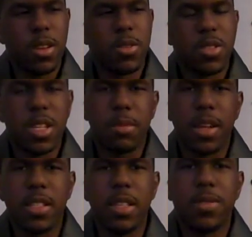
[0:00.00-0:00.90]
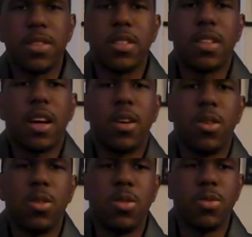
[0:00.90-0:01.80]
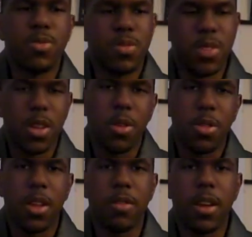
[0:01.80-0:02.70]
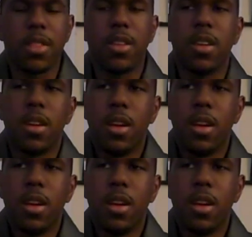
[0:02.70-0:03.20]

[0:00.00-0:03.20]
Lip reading: sink my teeth into that whole, thing right there.